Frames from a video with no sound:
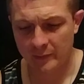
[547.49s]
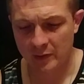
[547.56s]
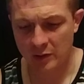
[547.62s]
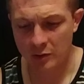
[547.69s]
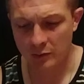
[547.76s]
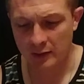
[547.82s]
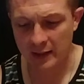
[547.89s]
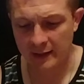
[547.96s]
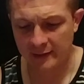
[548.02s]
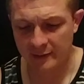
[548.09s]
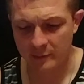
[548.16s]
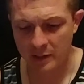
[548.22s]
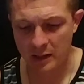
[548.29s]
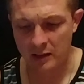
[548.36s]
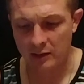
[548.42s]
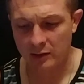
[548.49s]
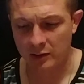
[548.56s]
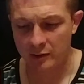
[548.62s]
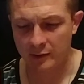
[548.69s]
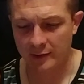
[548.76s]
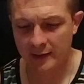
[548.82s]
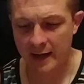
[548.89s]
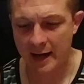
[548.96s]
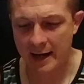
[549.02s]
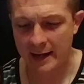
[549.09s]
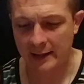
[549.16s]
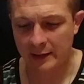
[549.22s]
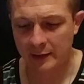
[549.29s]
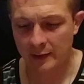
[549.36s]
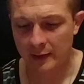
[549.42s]
two things of meat and two
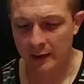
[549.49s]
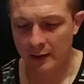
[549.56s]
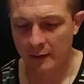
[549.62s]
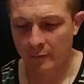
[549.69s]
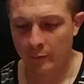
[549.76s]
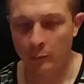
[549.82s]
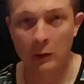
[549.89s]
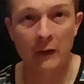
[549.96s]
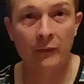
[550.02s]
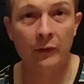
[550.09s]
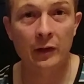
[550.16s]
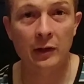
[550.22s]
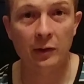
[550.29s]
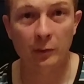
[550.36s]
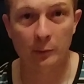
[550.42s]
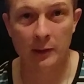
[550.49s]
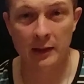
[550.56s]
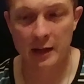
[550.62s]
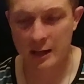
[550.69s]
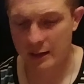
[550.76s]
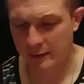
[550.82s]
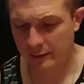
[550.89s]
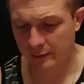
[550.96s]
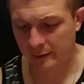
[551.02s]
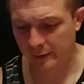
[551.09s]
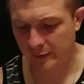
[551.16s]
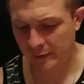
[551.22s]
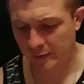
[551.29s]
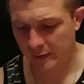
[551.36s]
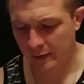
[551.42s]
sides for roughly three
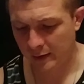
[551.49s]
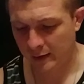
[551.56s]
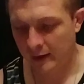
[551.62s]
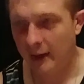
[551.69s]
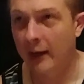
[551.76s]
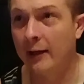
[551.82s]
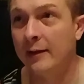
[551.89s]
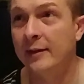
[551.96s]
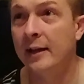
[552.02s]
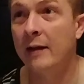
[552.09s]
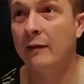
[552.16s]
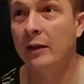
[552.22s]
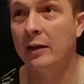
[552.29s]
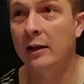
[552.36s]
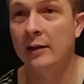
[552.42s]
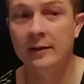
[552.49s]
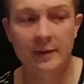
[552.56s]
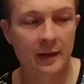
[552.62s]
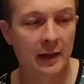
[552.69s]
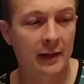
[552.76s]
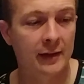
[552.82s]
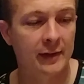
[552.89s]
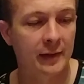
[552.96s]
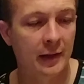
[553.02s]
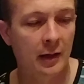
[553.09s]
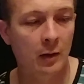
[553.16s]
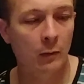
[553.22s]
dollars and seventy-nine cents.